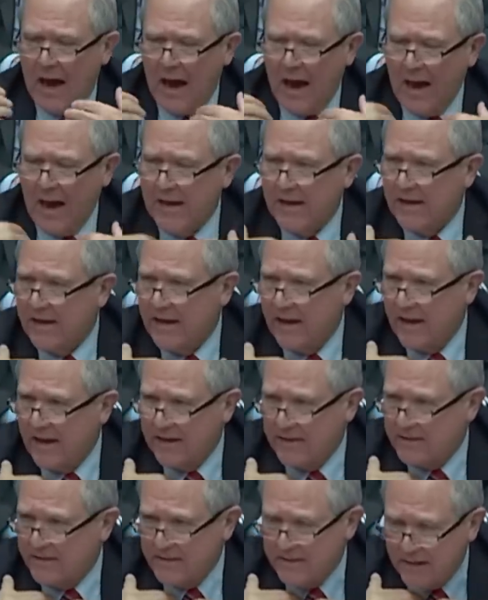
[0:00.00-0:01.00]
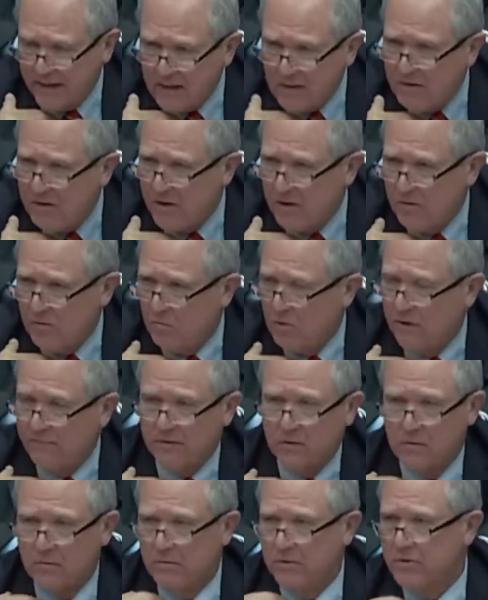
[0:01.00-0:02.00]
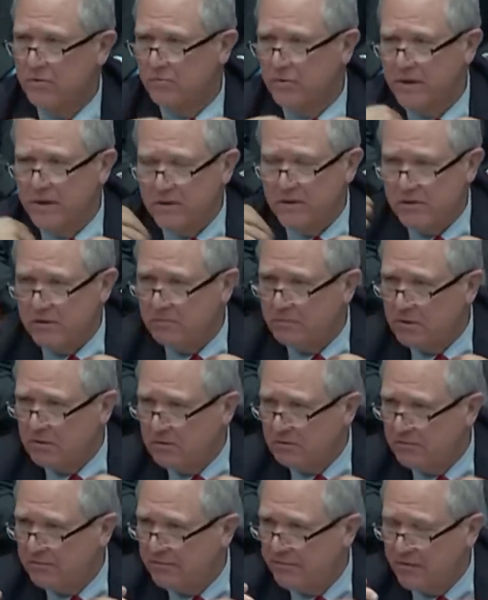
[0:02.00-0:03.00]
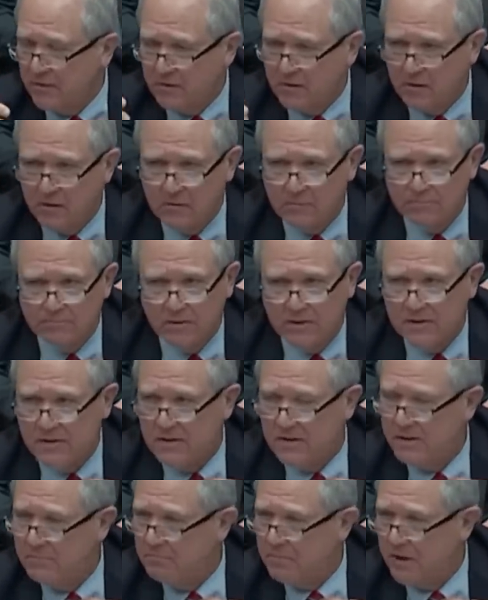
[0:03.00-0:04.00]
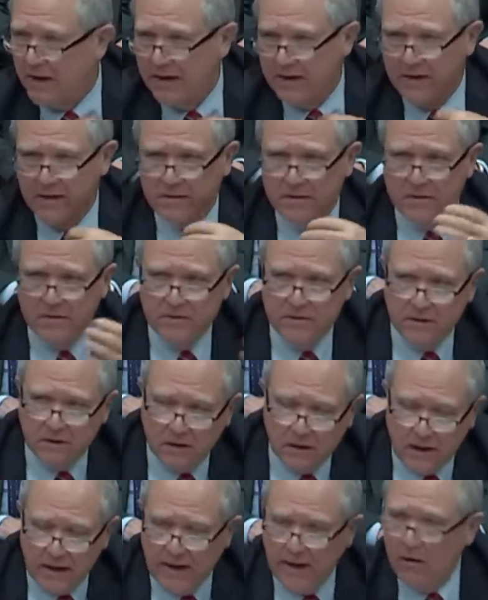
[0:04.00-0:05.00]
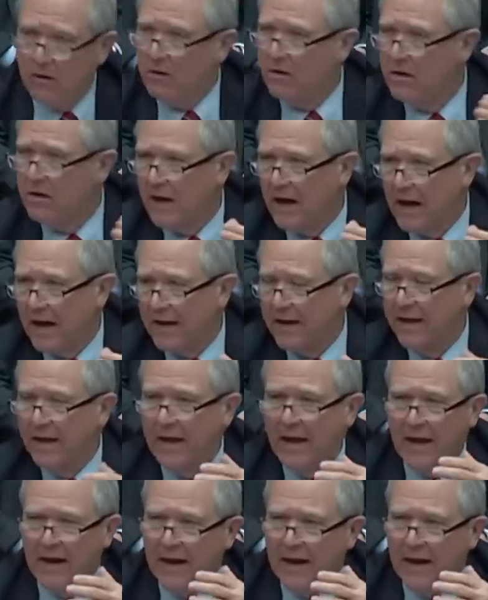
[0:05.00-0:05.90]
I can't tell you whether it was reasonable for President Biden to delay or not